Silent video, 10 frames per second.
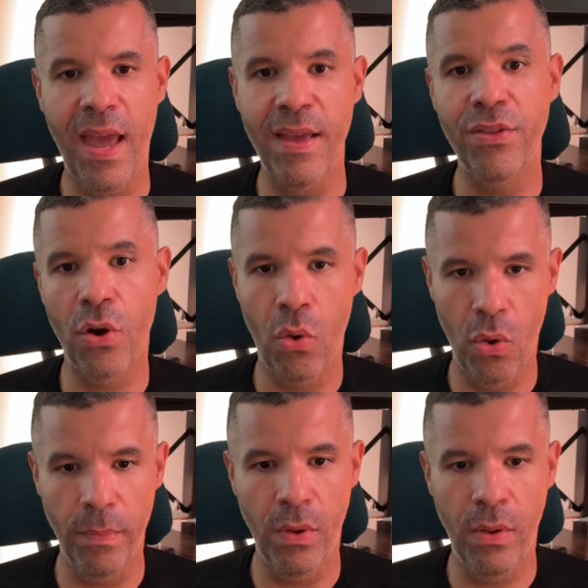and they're
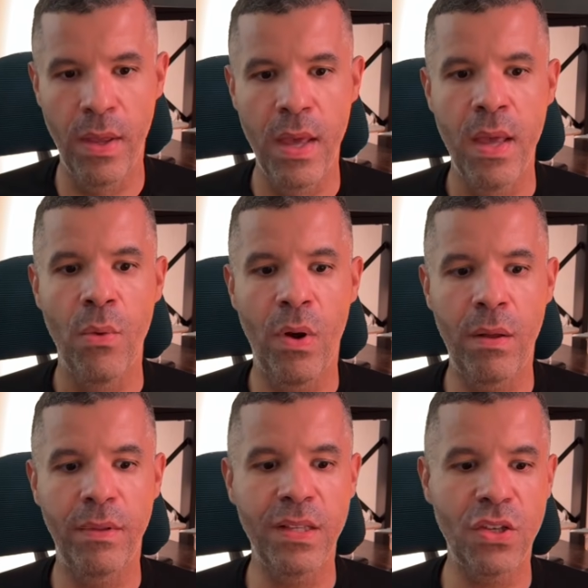horrible.
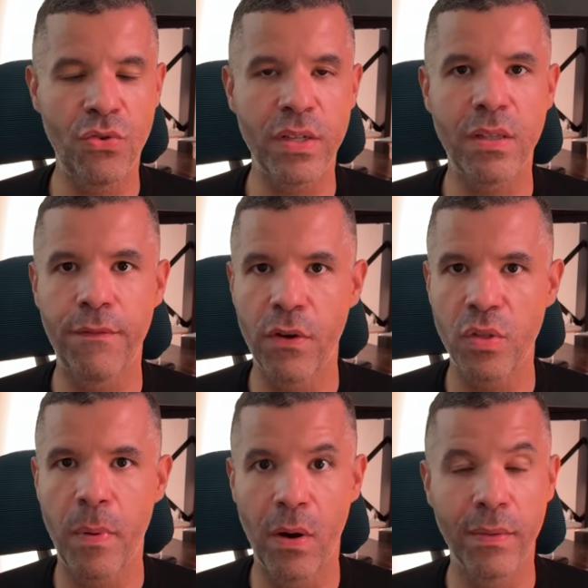Well, let's address the
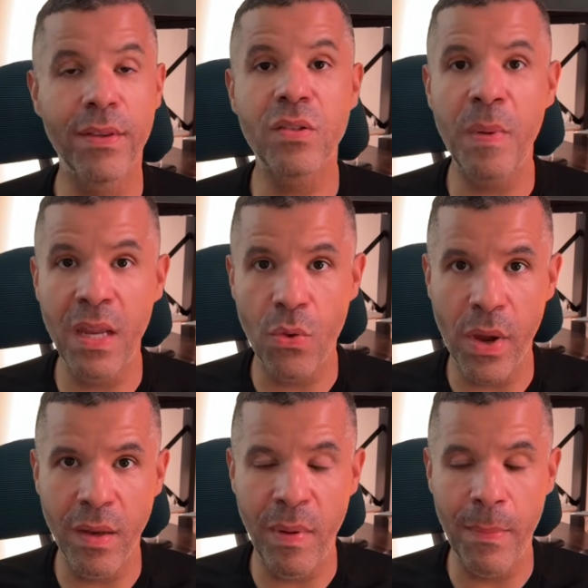first part, the Speed
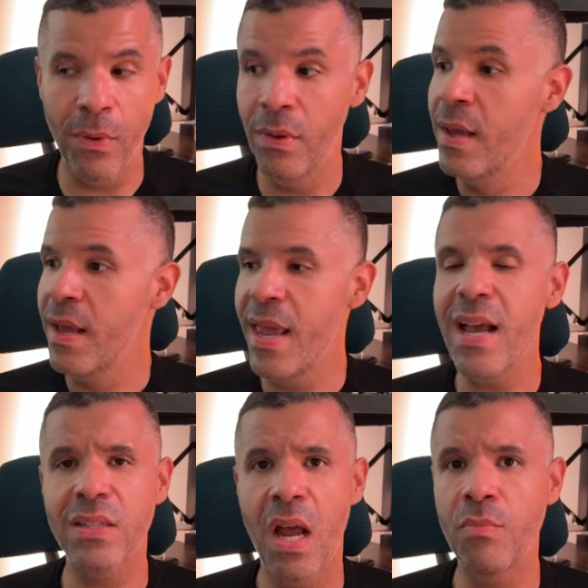Queen people.
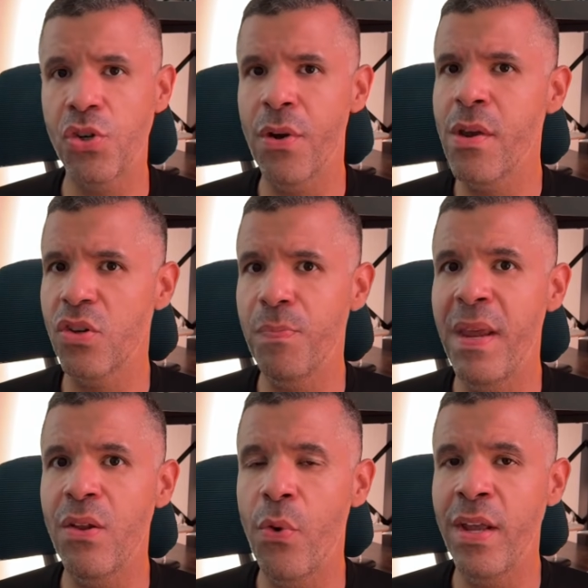Yes, I'm sure your
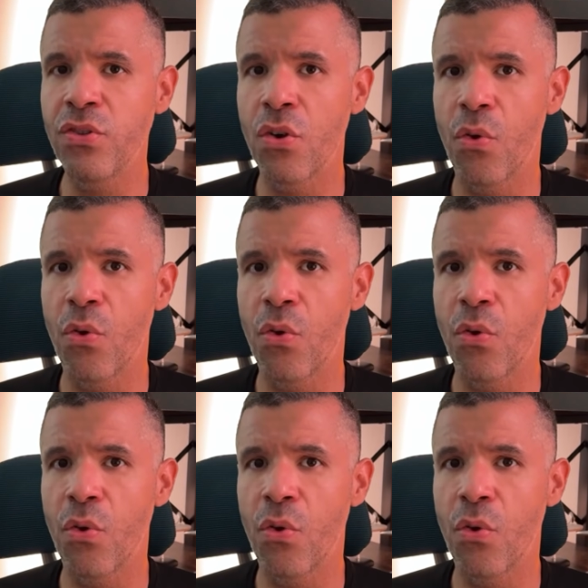Speed Queens are